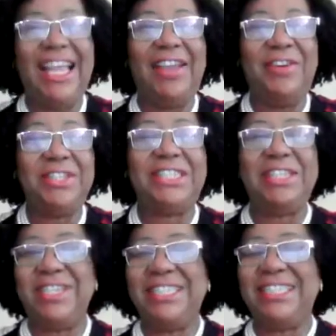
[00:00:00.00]
I
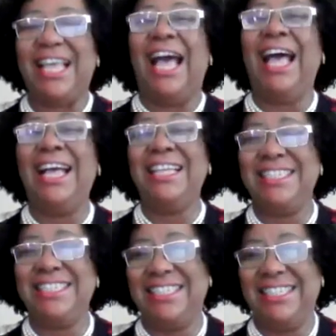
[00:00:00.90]
receive it.
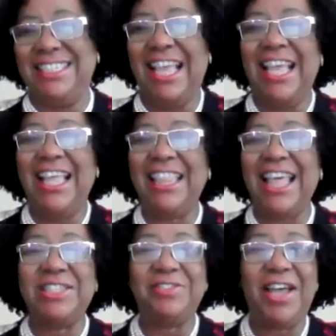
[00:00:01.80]

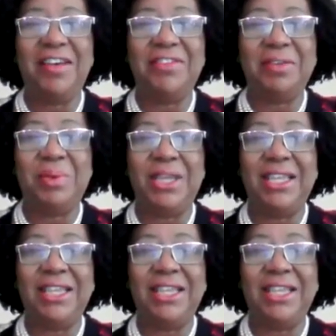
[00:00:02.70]
Thanks for having me.